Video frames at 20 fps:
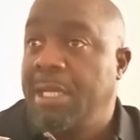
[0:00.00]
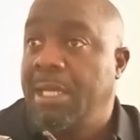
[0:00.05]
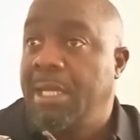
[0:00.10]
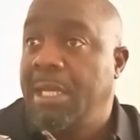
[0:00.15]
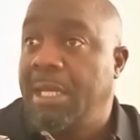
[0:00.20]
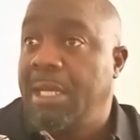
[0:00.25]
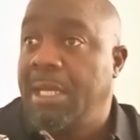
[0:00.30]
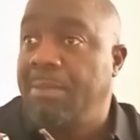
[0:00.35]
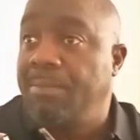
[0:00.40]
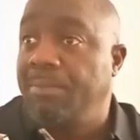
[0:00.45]

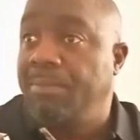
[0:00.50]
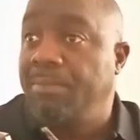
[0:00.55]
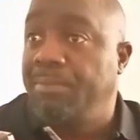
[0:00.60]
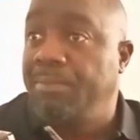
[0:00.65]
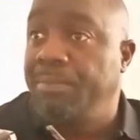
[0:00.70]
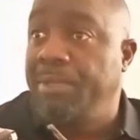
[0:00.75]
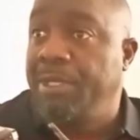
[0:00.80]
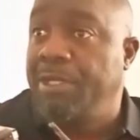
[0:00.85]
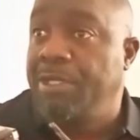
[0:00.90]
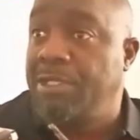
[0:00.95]
And
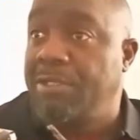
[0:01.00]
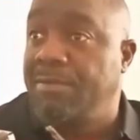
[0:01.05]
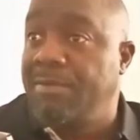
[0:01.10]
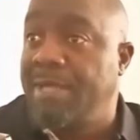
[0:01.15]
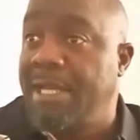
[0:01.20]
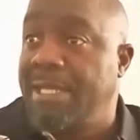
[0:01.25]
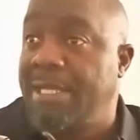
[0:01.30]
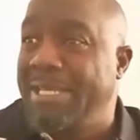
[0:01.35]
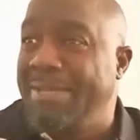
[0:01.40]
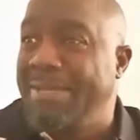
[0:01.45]
because of
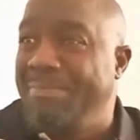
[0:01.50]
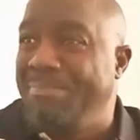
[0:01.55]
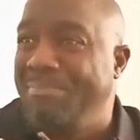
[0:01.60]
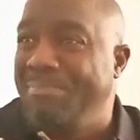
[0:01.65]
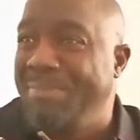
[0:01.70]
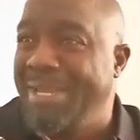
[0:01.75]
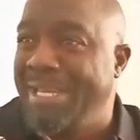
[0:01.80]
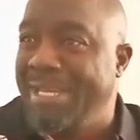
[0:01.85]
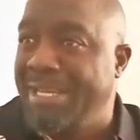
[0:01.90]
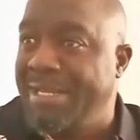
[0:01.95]
that,
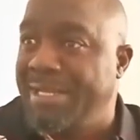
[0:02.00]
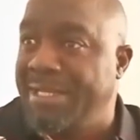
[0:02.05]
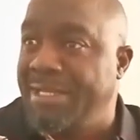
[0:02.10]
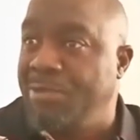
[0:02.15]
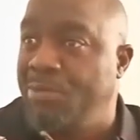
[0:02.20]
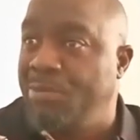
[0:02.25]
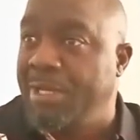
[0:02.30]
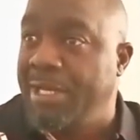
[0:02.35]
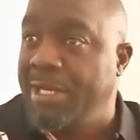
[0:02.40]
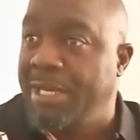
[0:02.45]
immediately
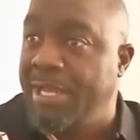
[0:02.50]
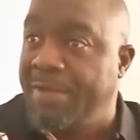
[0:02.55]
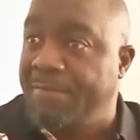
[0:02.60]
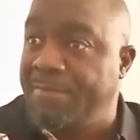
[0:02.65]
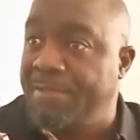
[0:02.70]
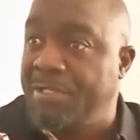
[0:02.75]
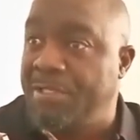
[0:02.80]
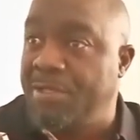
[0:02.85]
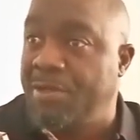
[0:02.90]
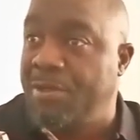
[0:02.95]
we
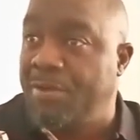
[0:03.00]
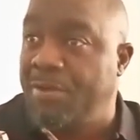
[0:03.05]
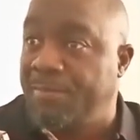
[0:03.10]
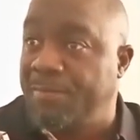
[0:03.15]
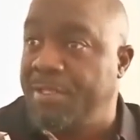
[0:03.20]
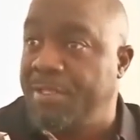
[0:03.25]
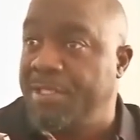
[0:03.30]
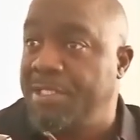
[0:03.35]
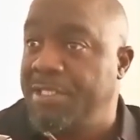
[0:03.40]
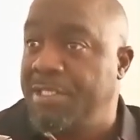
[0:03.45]
left
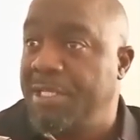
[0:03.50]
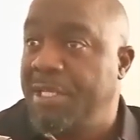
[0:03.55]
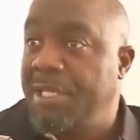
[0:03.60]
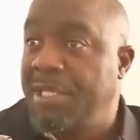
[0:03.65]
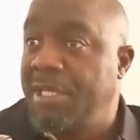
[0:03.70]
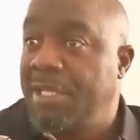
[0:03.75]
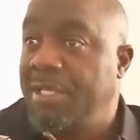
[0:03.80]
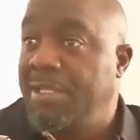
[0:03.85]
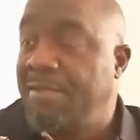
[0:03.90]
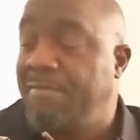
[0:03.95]
office,
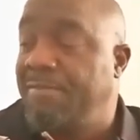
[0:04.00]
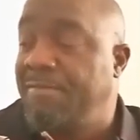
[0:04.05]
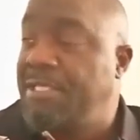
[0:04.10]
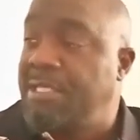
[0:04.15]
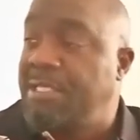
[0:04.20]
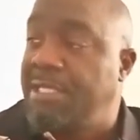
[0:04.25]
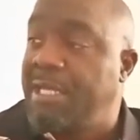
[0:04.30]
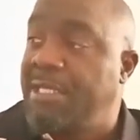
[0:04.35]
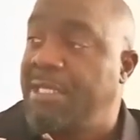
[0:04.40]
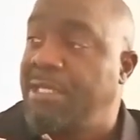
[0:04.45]
the first
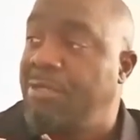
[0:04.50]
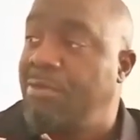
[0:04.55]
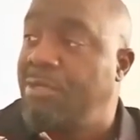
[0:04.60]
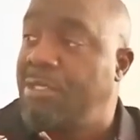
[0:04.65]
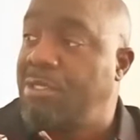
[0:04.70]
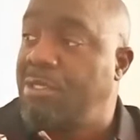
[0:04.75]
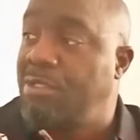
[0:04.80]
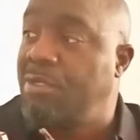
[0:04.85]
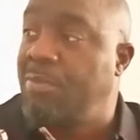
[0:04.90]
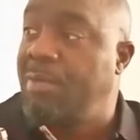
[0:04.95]
thing I did was
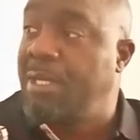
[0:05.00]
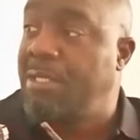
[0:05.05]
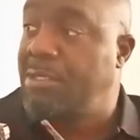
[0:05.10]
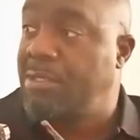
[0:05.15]
to go back to